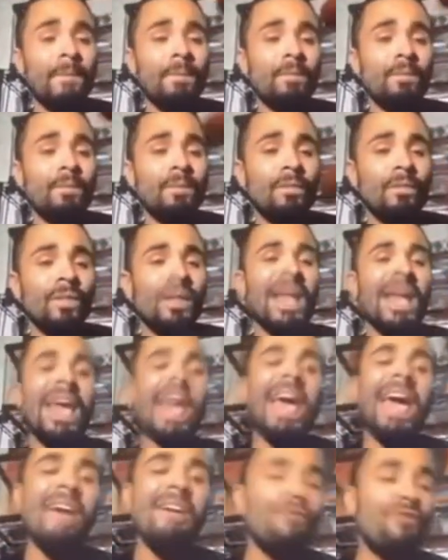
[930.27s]
Huh,
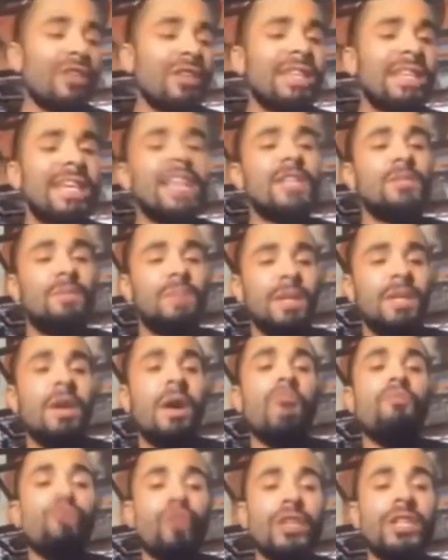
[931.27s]
nigga? Everything has
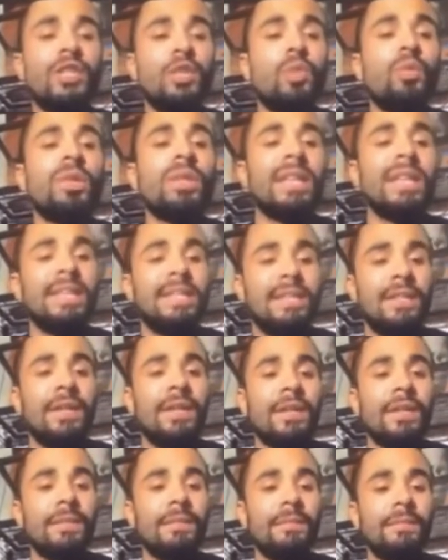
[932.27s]
become
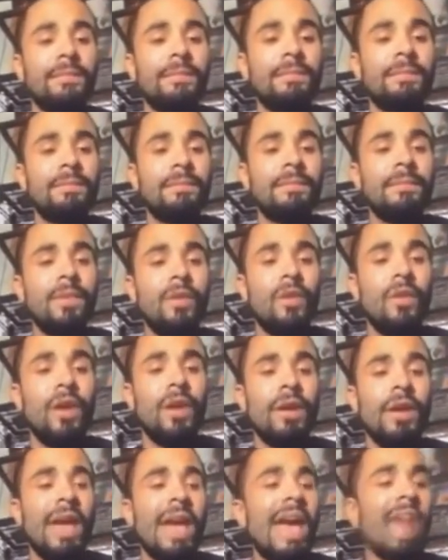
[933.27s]
ritualistic.
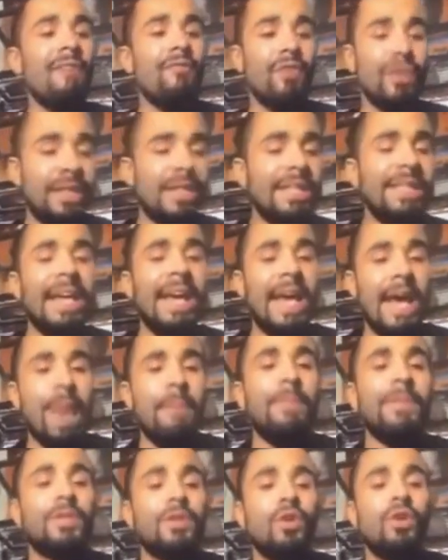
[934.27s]
All right? Everything
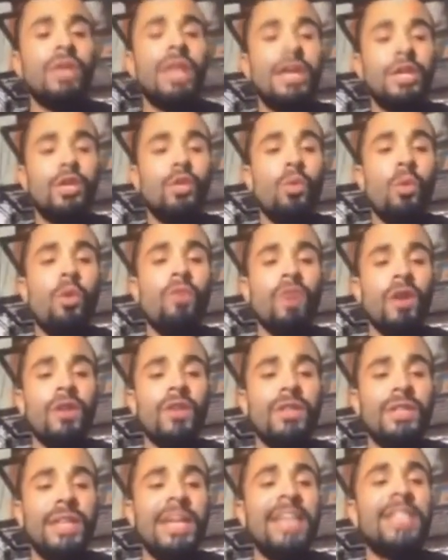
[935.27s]
that happens on that
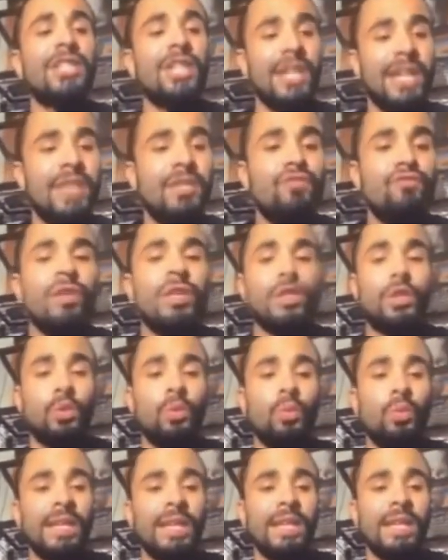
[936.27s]
URL stage is
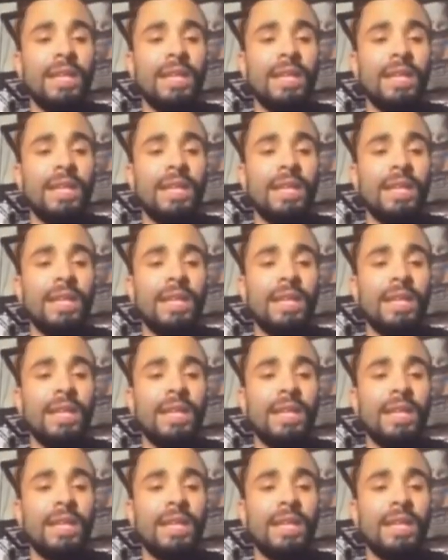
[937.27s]
ritualistic.